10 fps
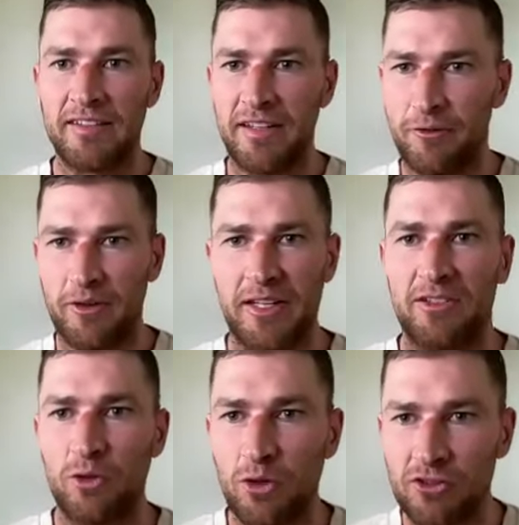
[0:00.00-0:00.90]
differently
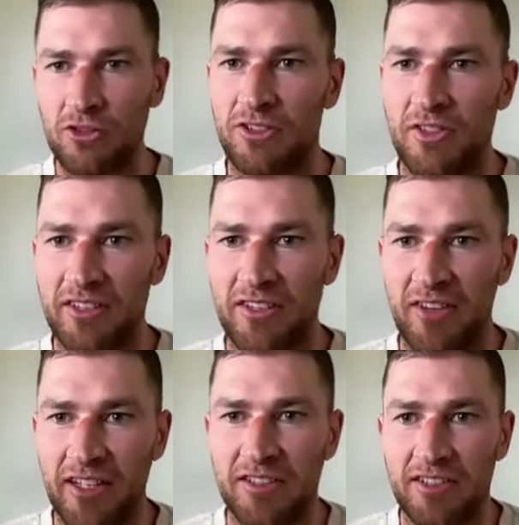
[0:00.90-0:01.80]
to all sorts of
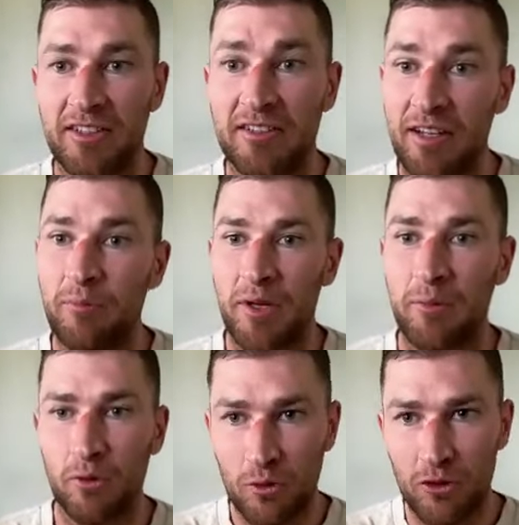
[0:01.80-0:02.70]
interventions, and some
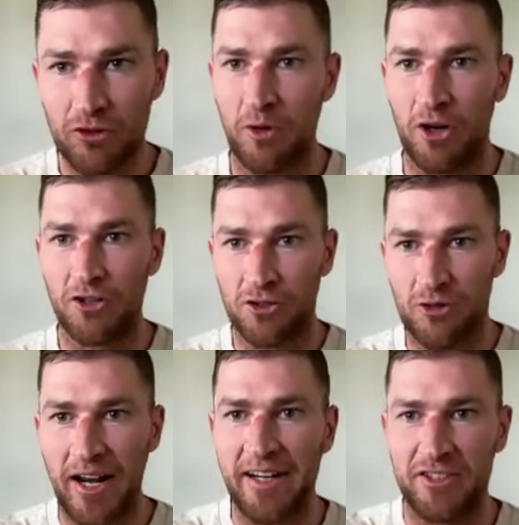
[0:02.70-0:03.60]
people will respond
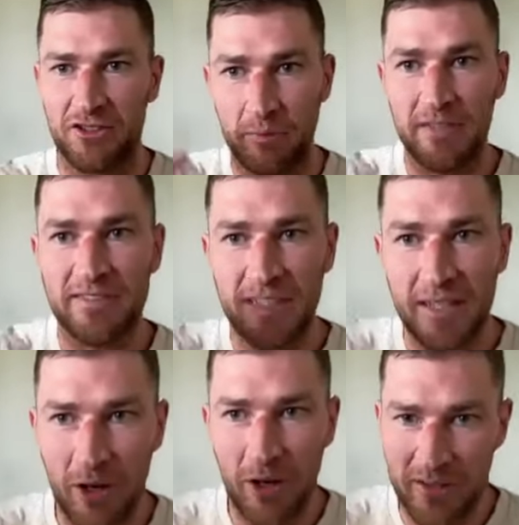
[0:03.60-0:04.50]
greater to
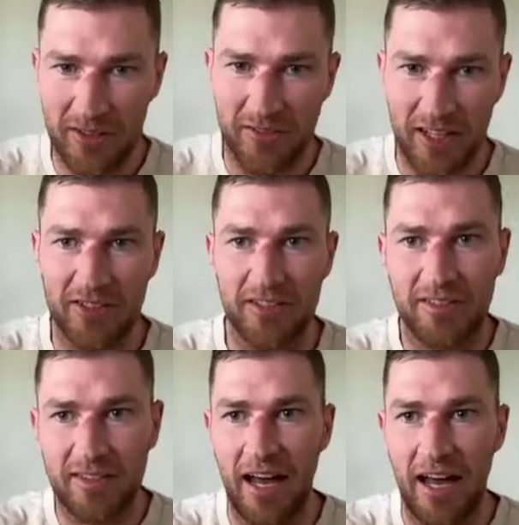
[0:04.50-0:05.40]
placebo
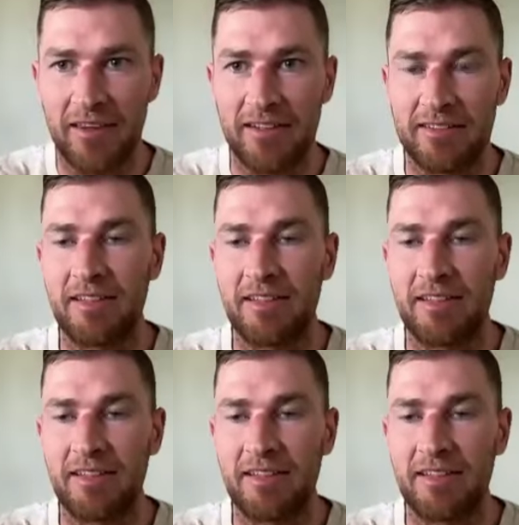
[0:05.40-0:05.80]
interventions than others.